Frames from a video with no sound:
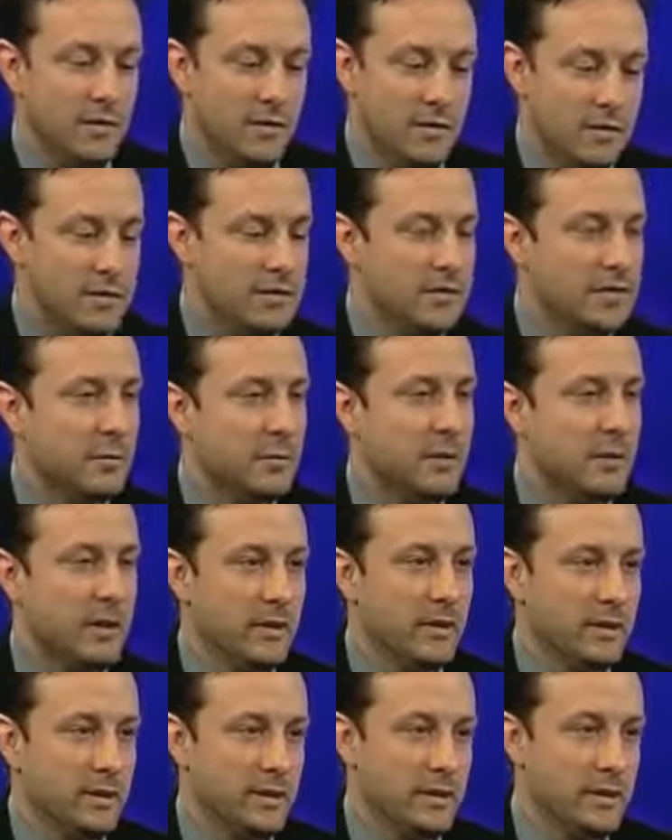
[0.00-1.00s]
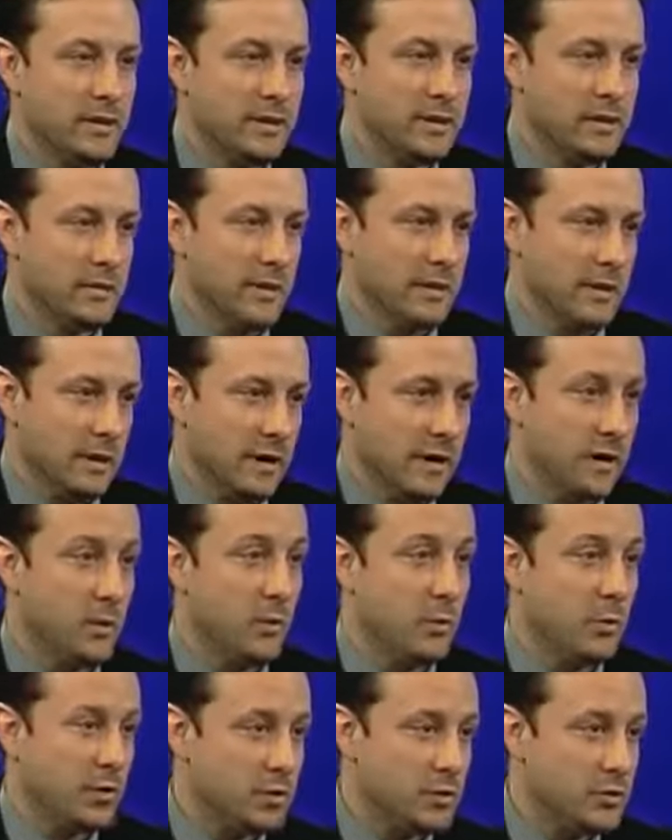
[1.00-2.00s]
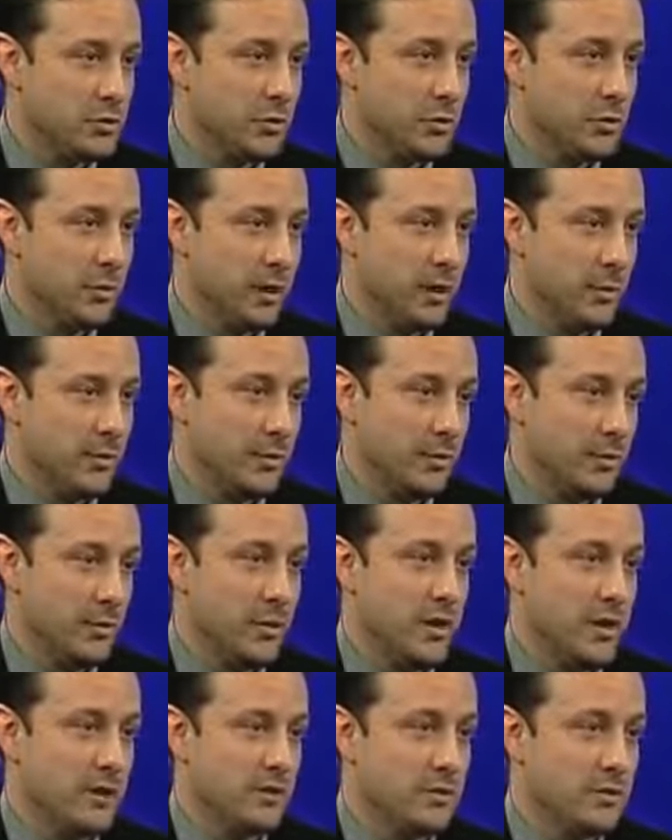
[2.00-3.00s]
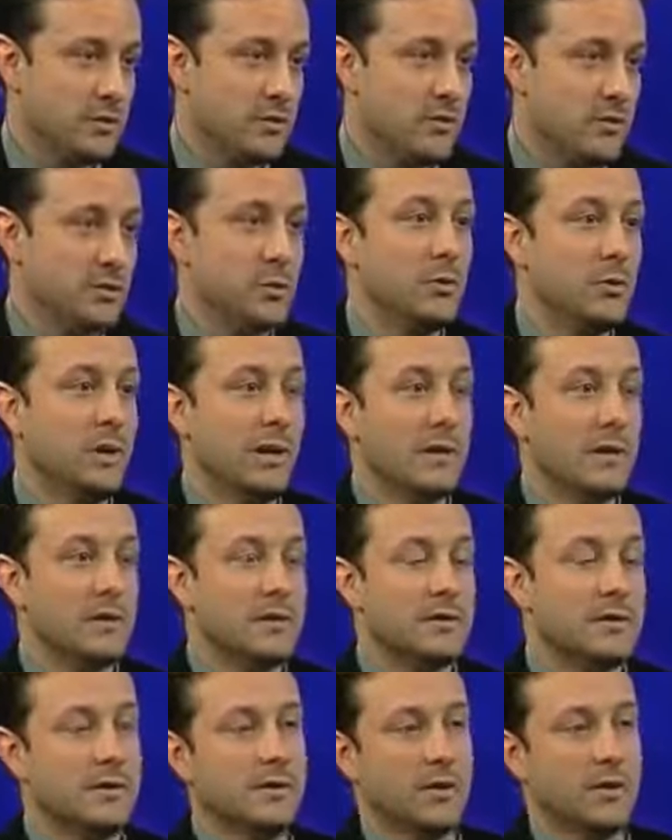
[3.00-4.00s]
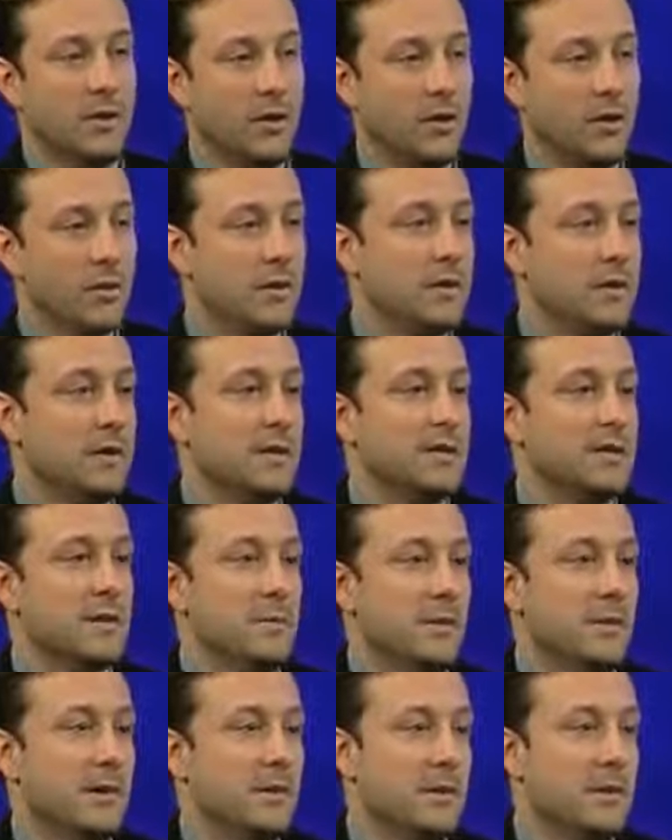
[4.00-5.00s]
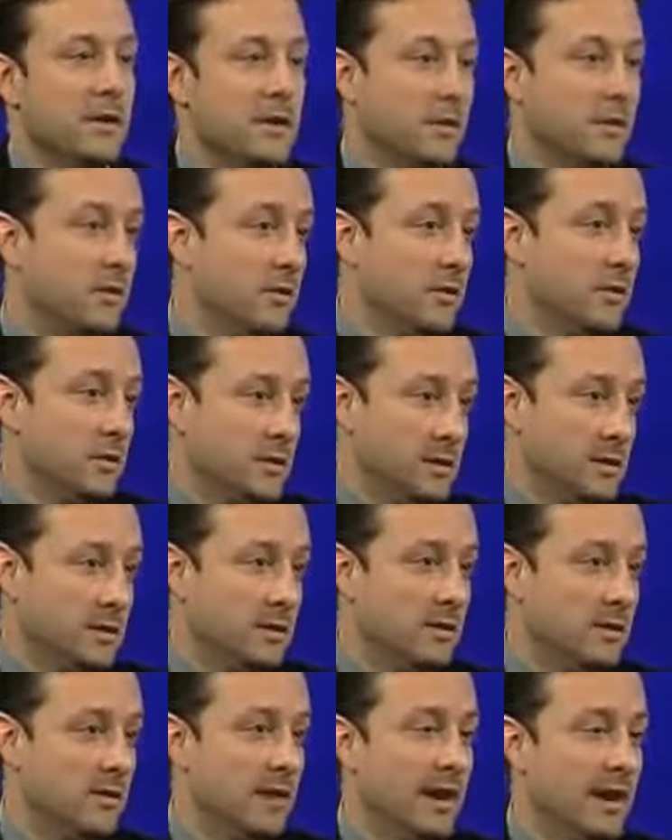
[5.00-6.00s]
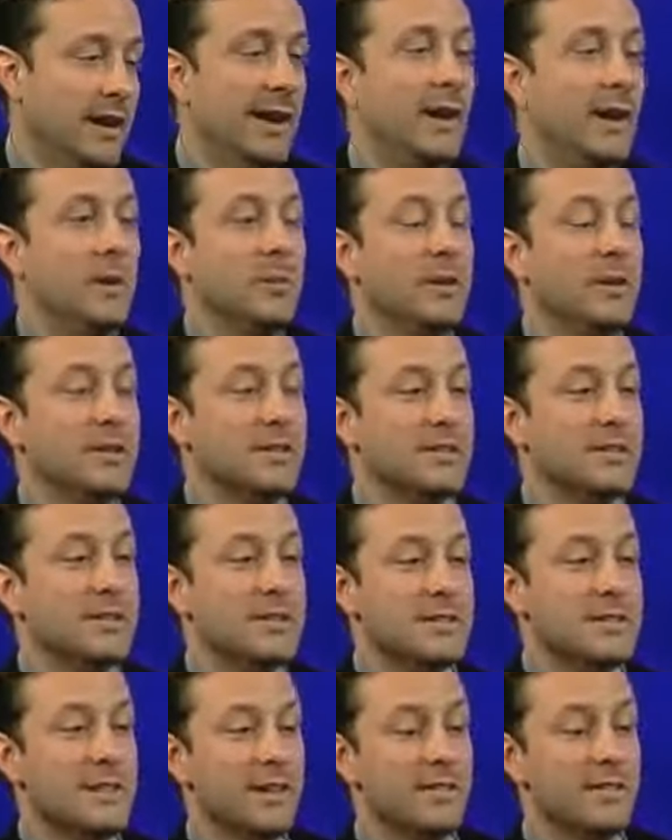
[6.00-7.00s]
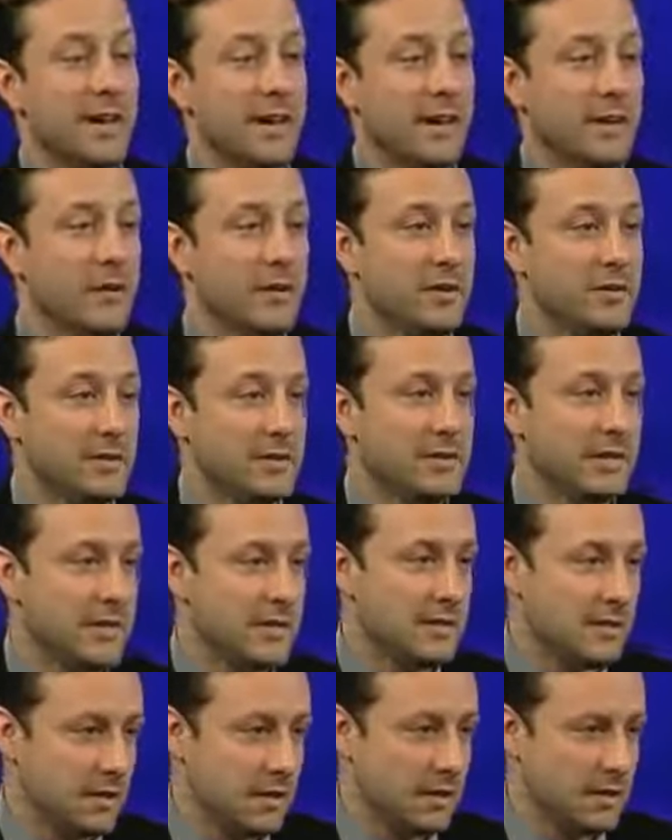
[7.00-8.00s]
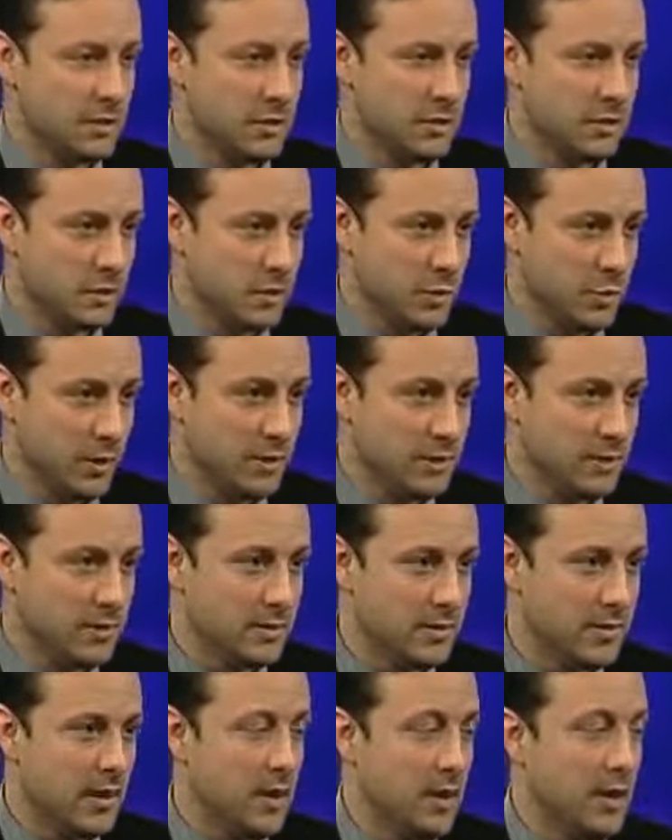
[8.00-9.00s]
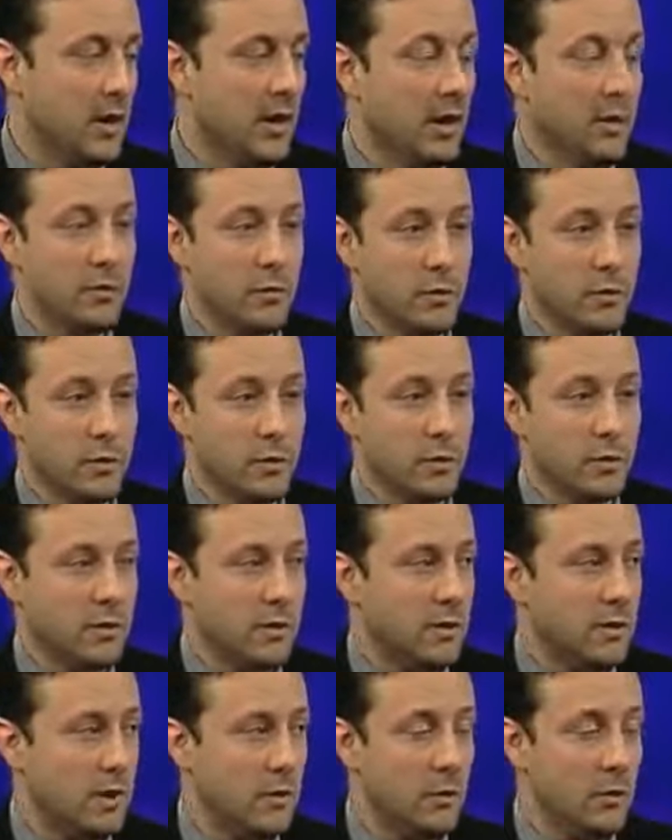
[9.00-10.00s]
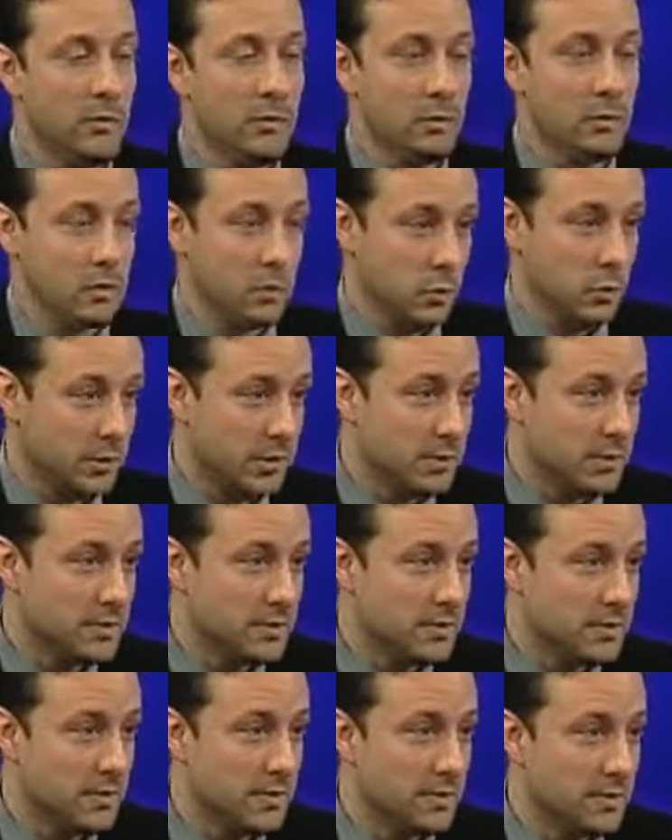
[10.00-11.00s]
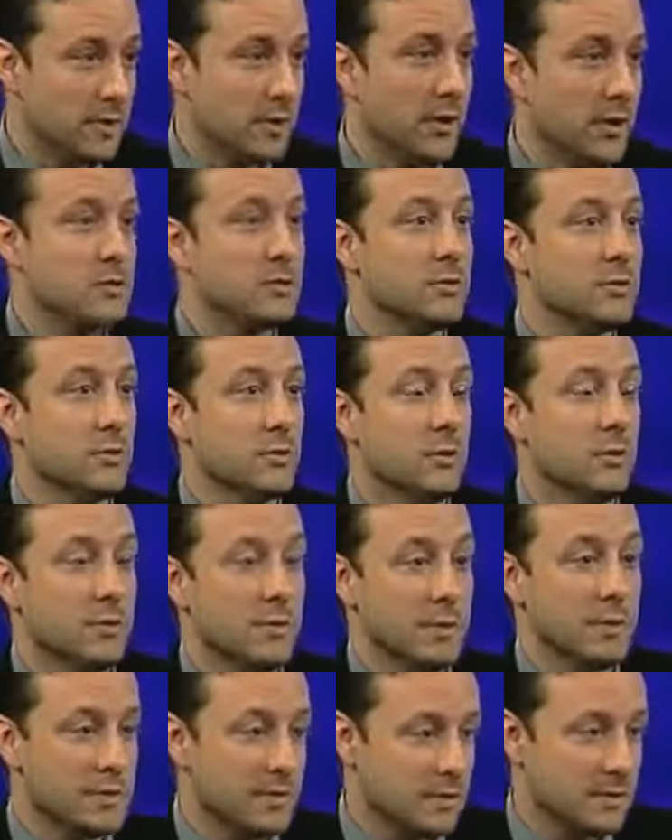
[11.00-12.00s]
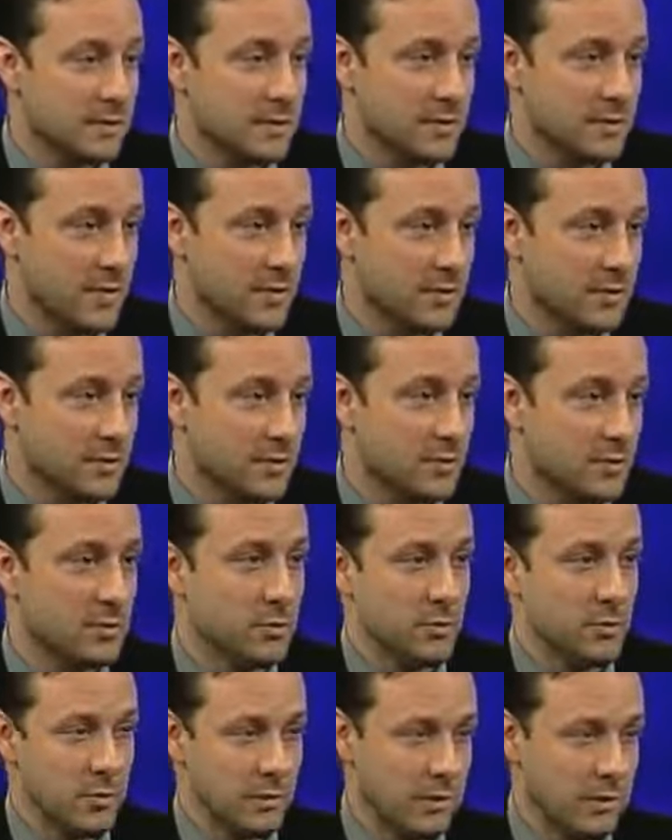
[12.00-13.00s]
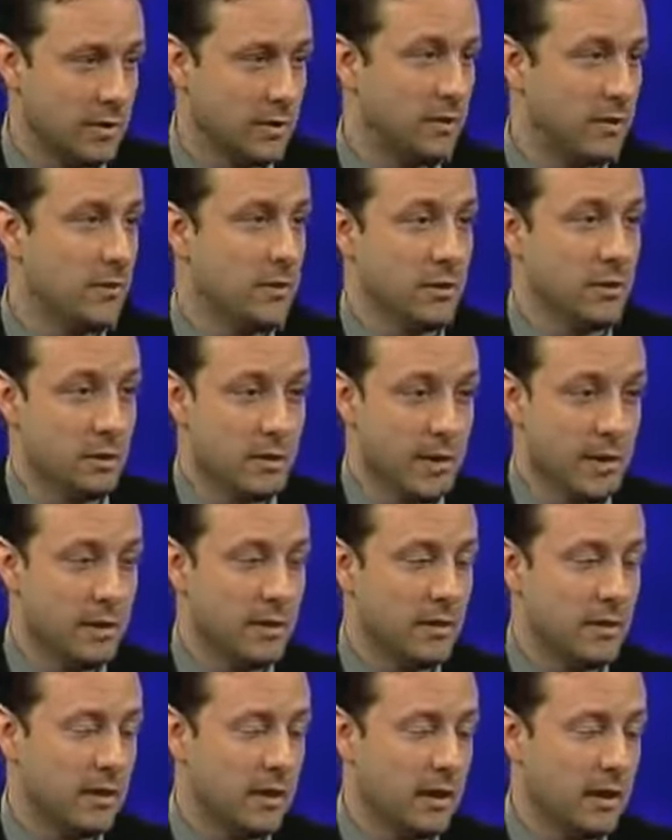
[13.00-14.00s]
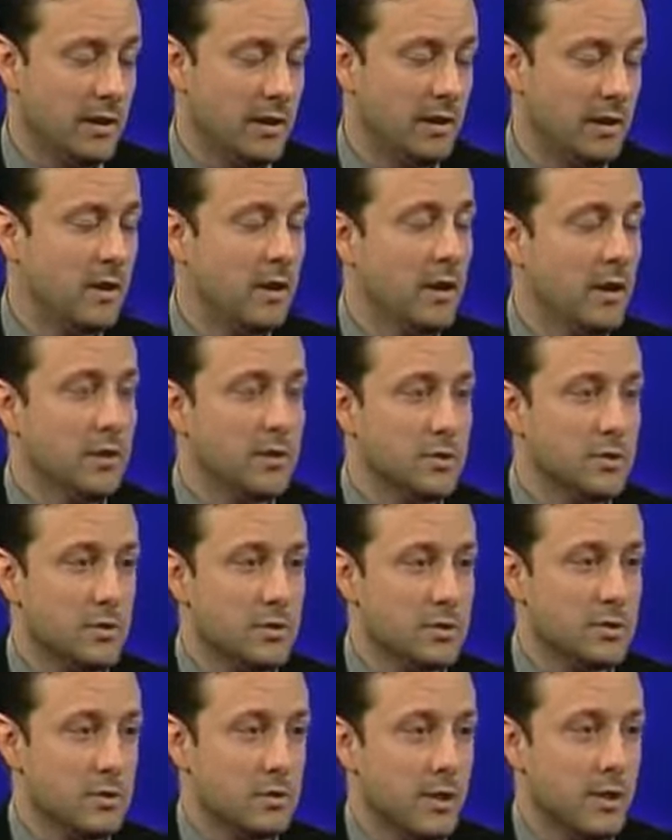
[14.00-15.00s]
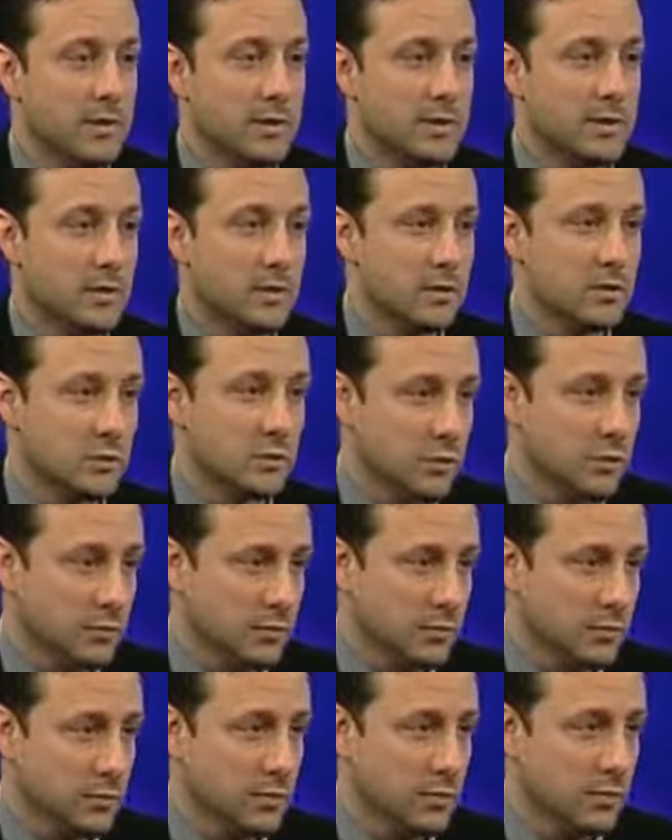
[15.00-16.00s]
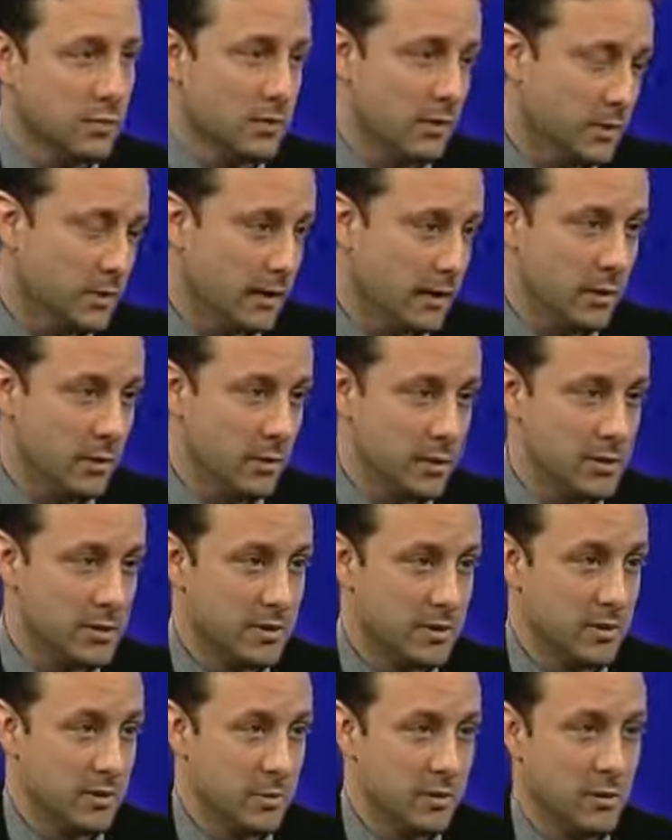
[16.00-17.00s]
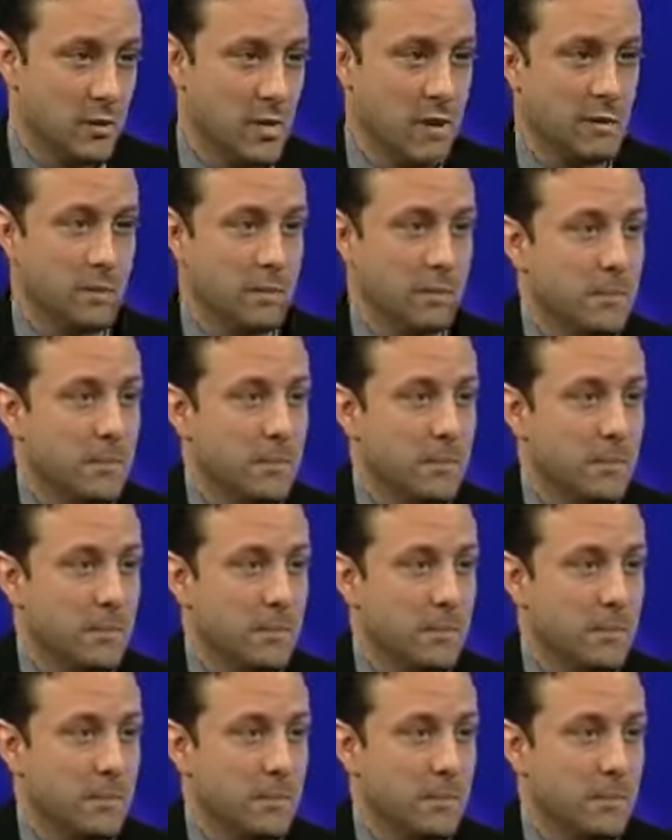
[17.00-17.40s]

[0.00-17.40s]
Very similarly, this Niagara Original brand was created to showcase all the things that make Niagara unique and help us to sell Niagara as a destination of choice for not only tourists, but also business investors who are thinking of relocating. So it's a great tool for the Niagara region that we've created.